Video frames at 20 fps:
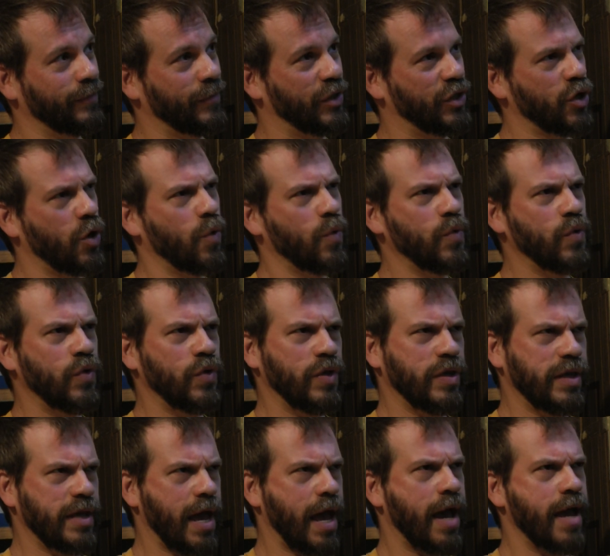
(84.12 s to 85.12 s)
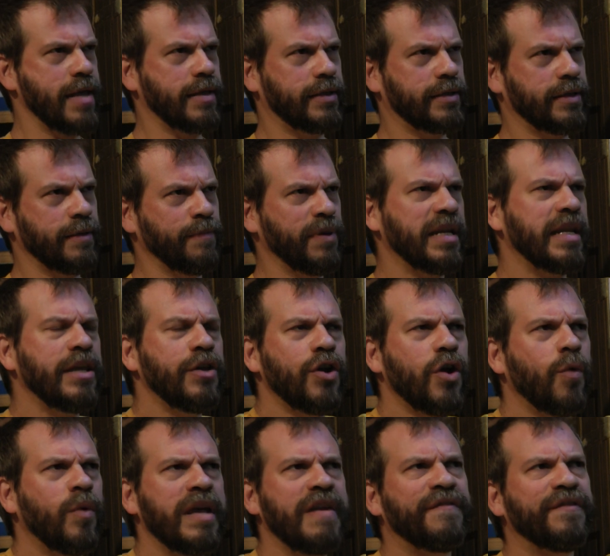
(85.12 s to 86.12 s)
so yeah, it's but you
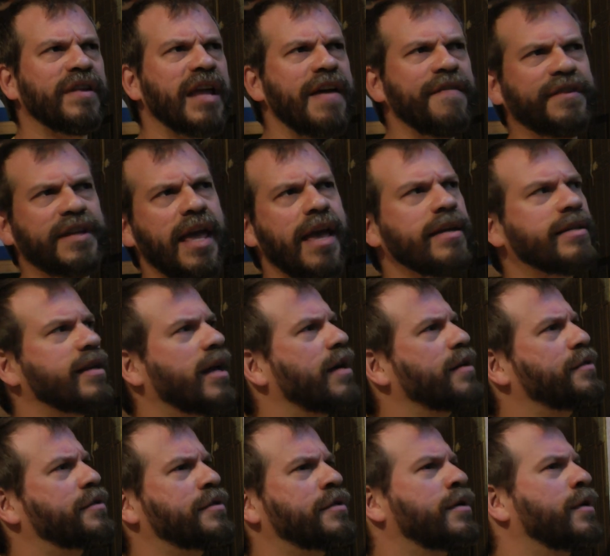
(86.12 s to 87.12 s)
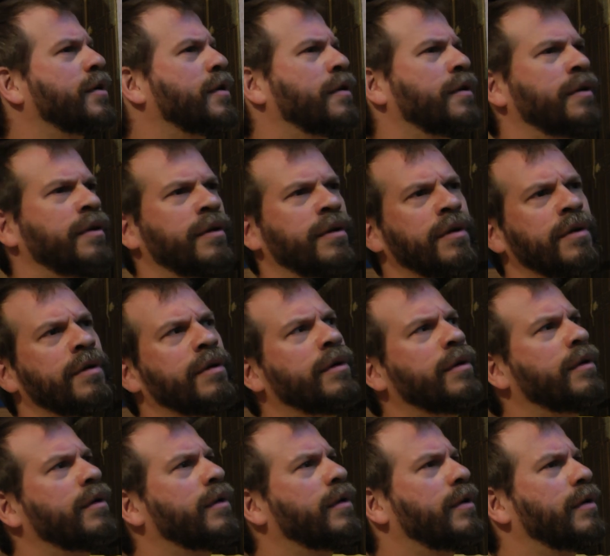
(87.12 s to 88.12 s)
know if life takes us
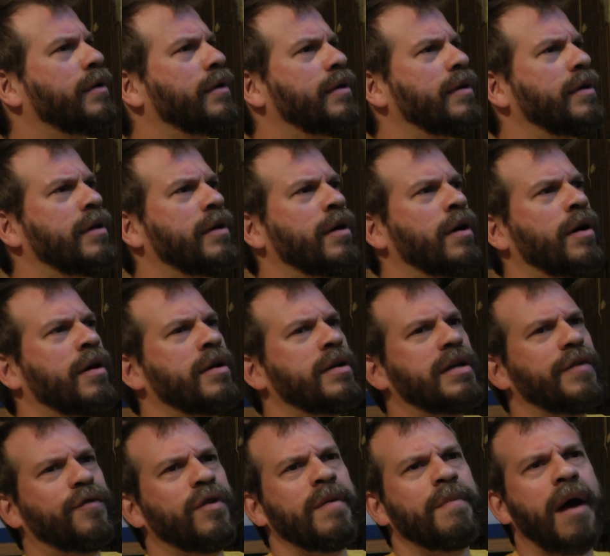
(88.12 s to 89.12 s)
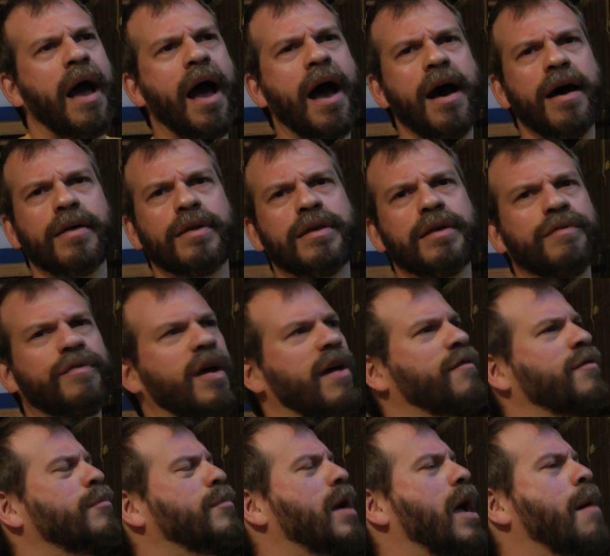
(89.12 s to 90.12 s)
uh, in, on a different path. If
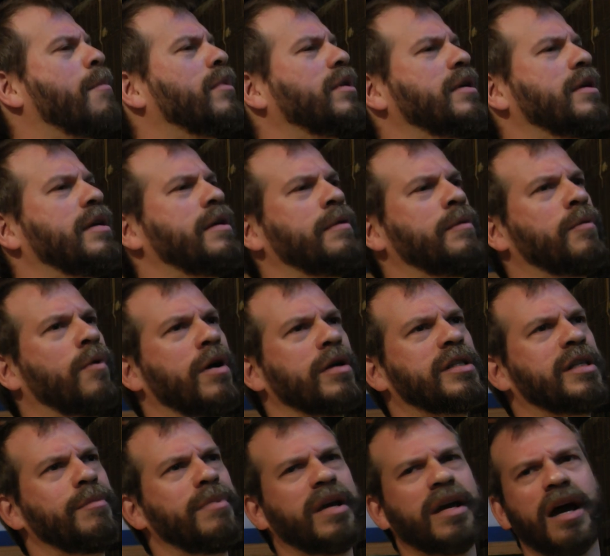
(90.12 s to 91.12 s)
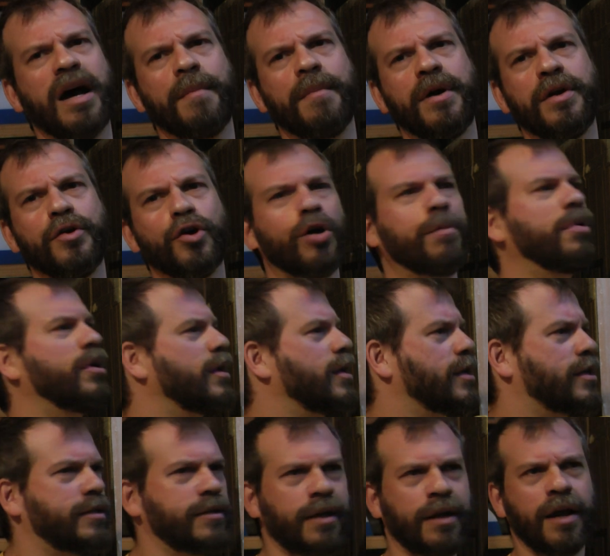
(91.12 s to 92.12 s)
Emily wants to become an
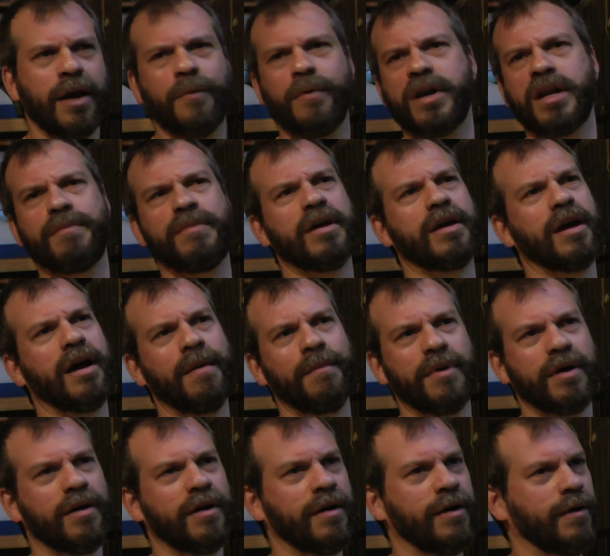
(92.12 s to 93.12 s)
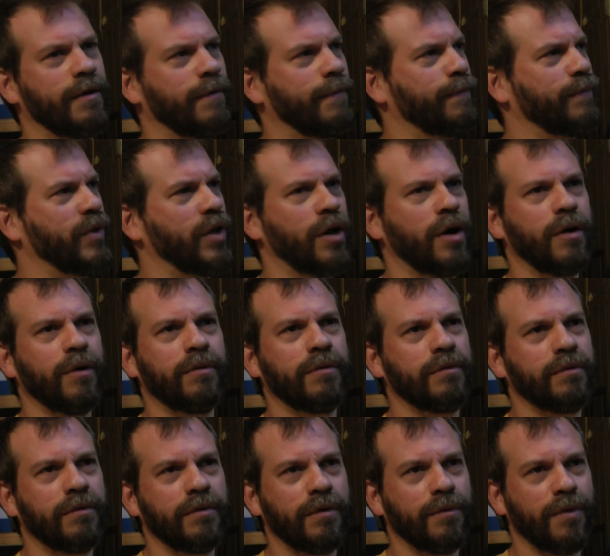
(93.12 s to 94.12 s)
herbalist and I want to become, um, you know,
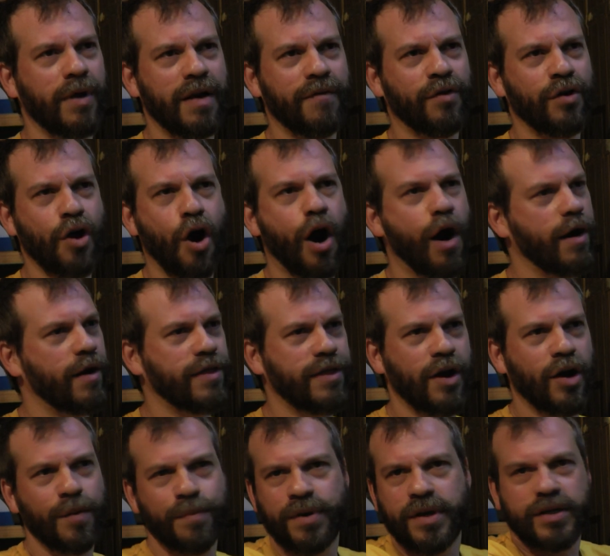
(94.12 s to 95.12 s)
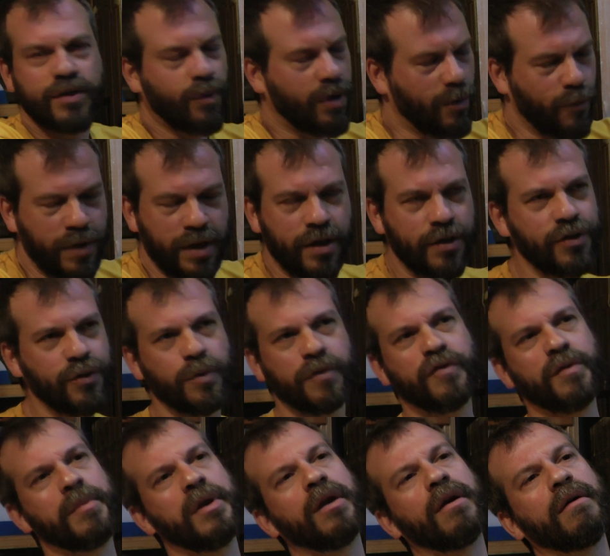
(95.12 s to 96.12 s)
whatever, an art therapist, well, we could do
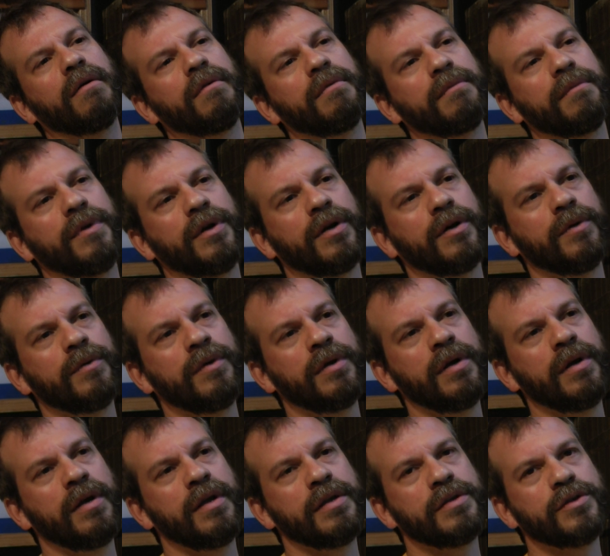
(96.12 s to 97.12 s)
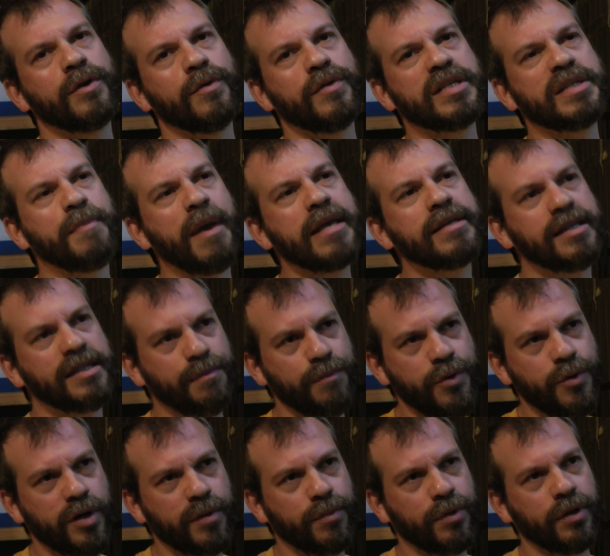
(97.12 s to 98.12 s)
it from here, you know? So the space is
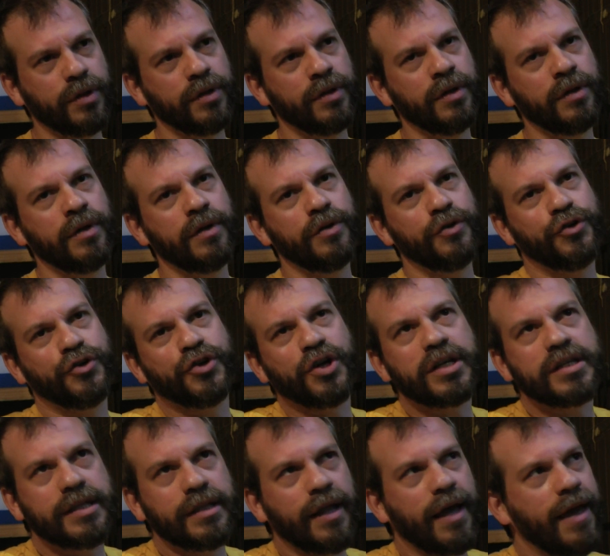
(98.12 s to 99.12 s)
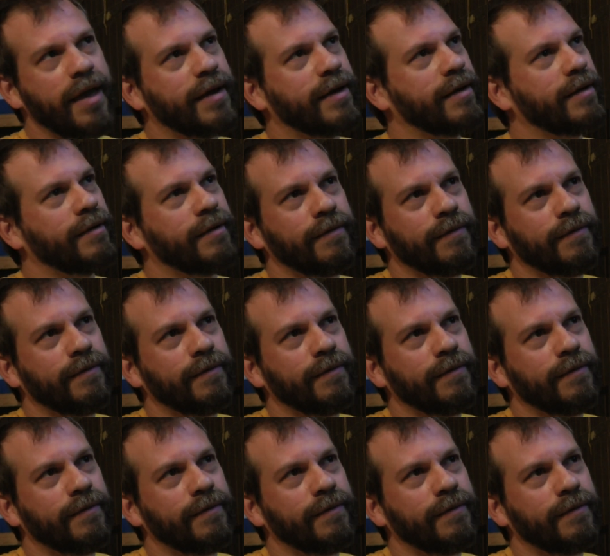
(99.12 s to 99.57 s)
mutable, just like